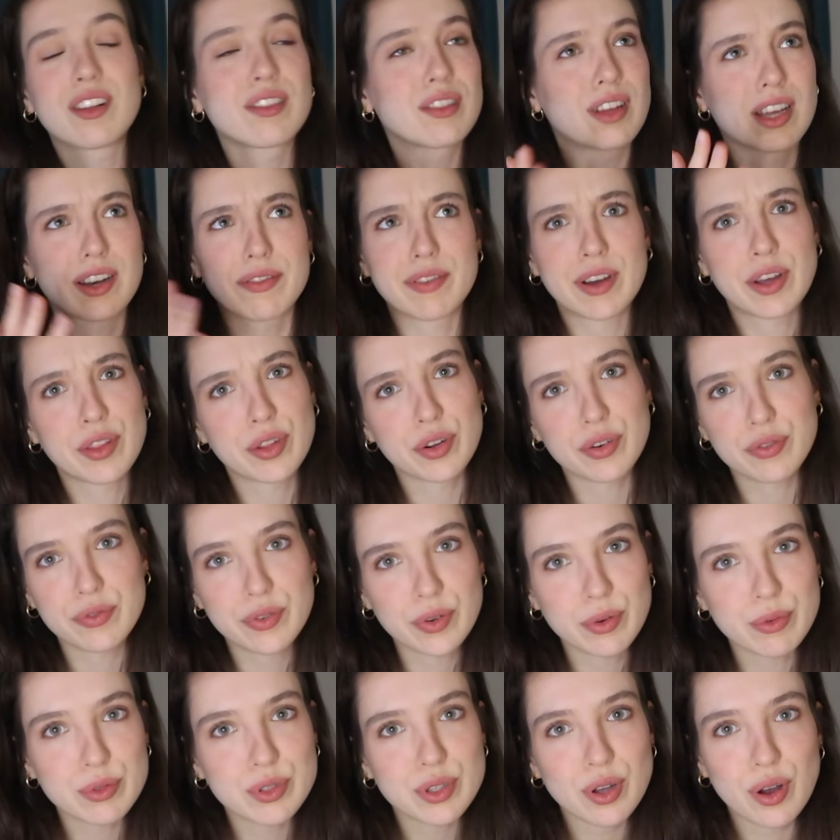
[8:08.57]
a lot of other
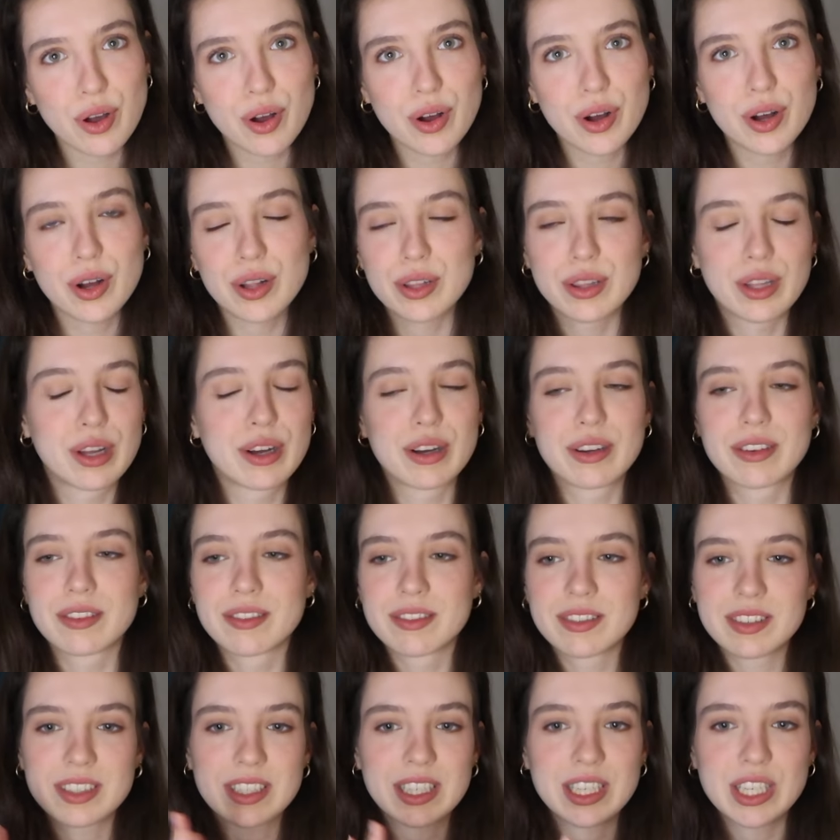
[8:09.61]
foods
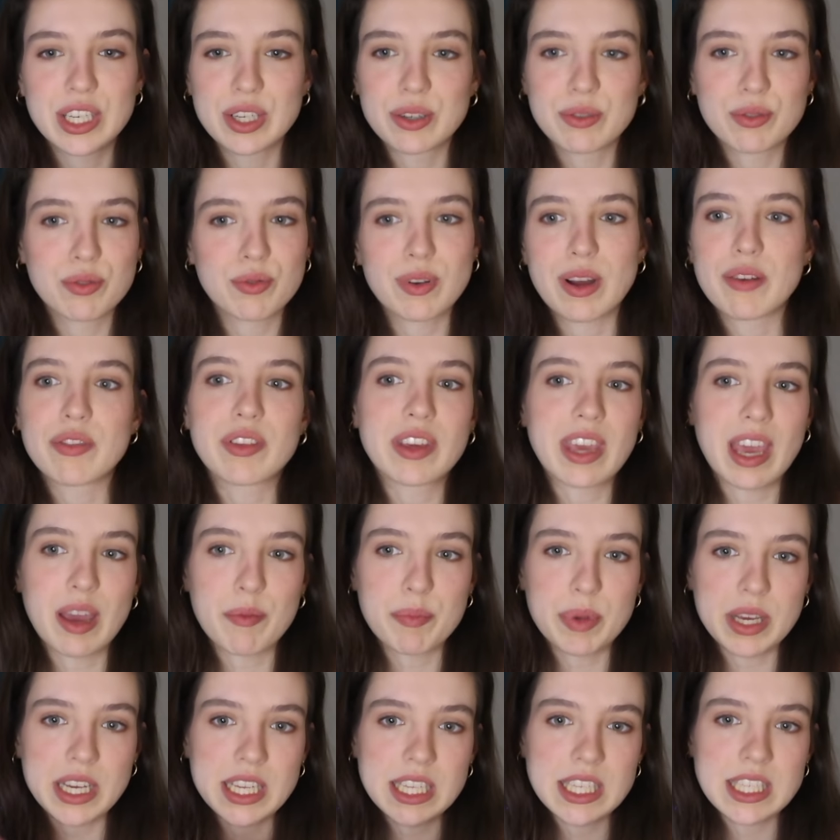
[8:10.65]
along, you know, throughout the
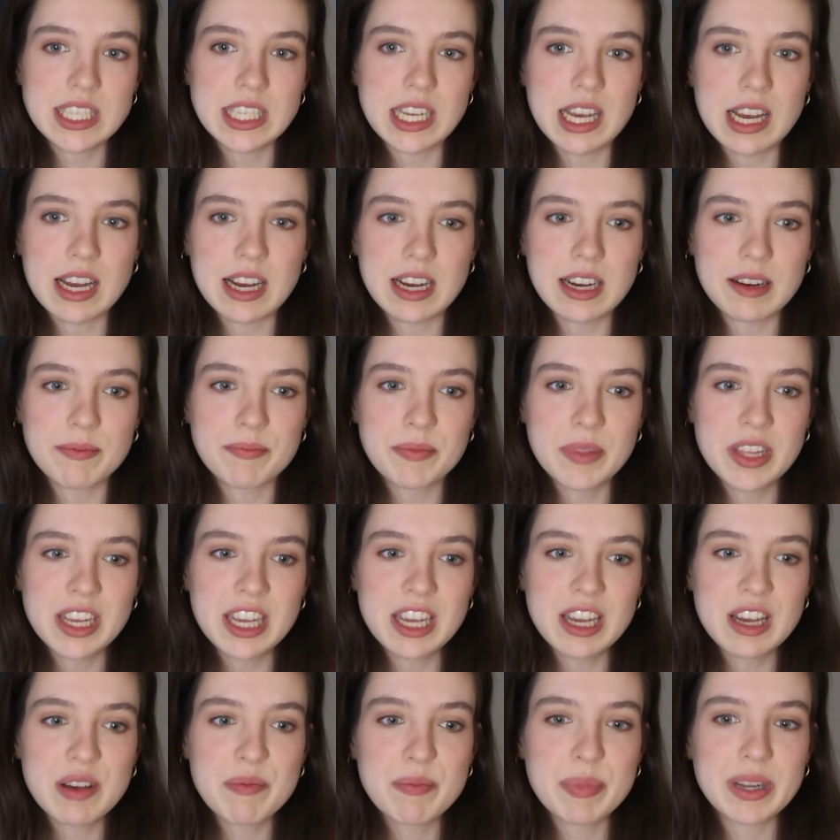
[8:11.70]
campus.
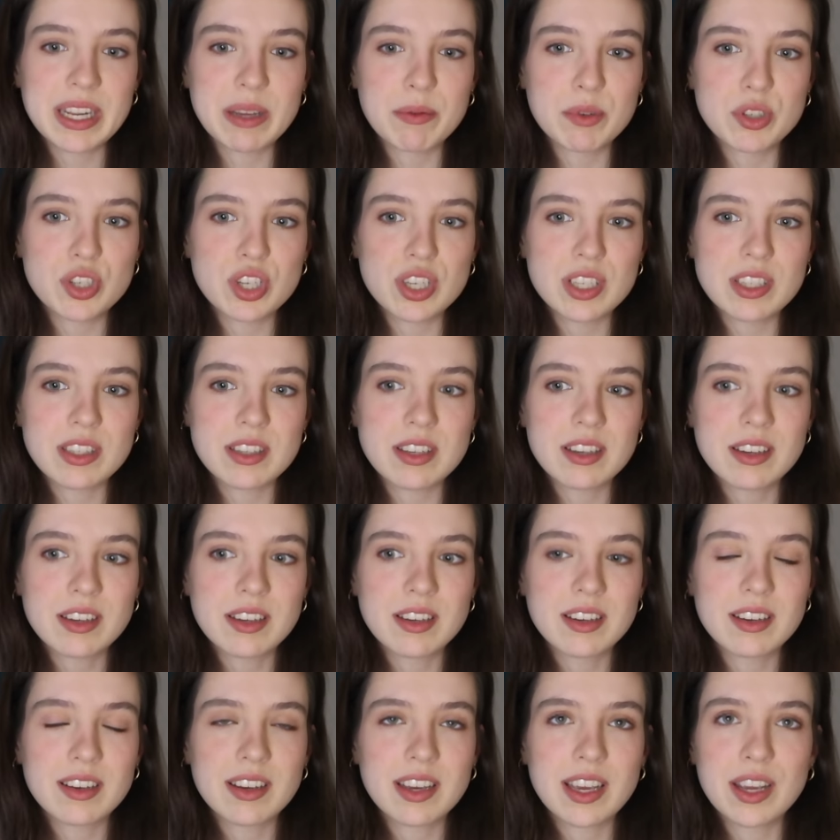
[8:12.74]
But it was just
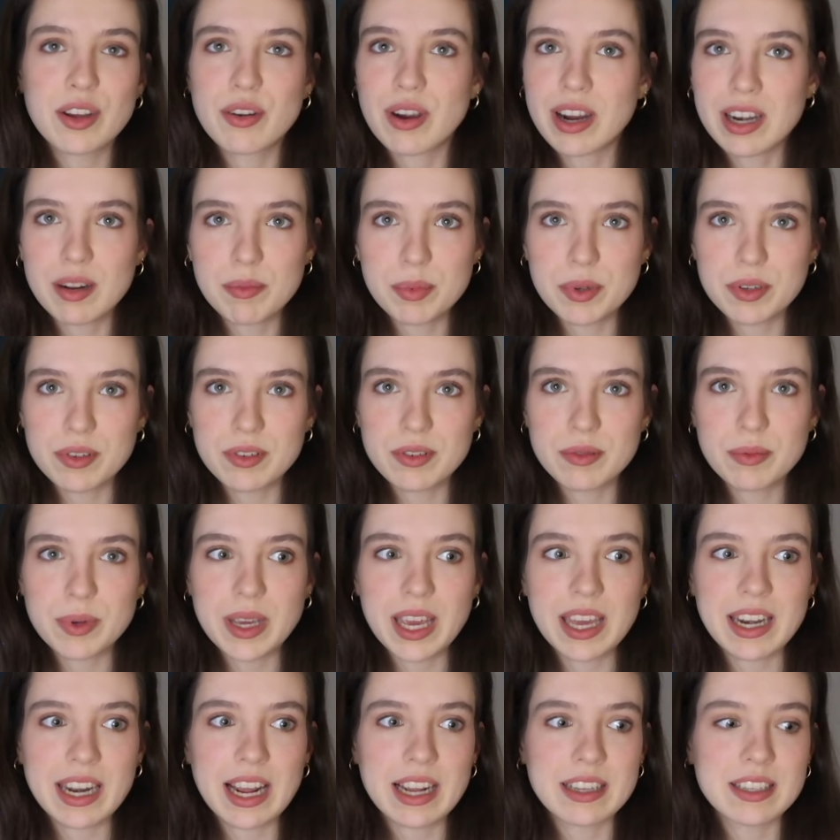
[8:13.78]
incredible. We
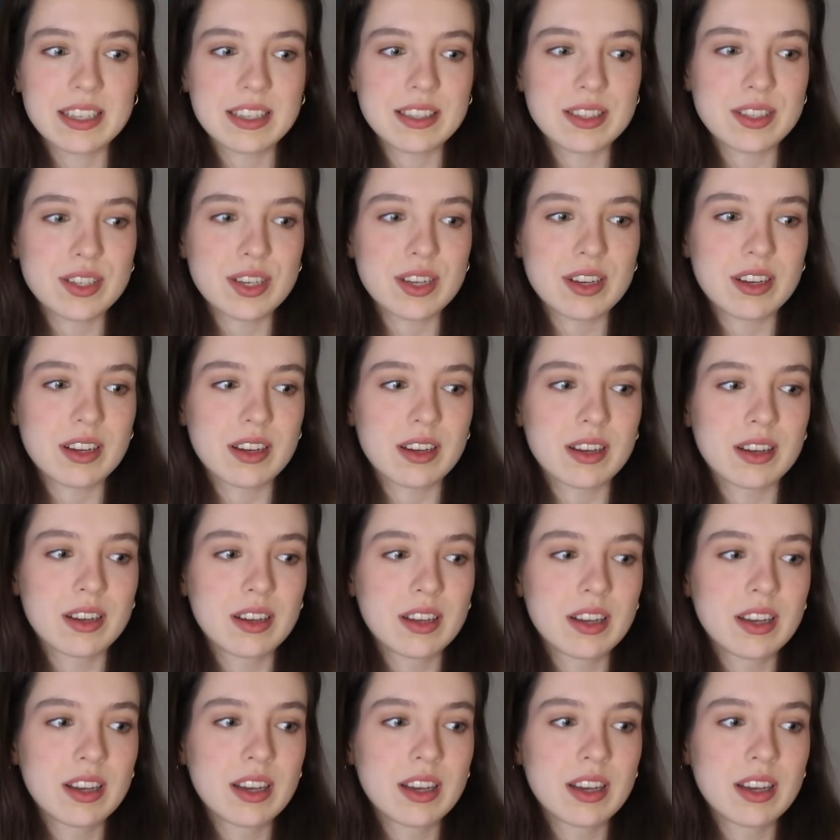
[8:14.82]
had access to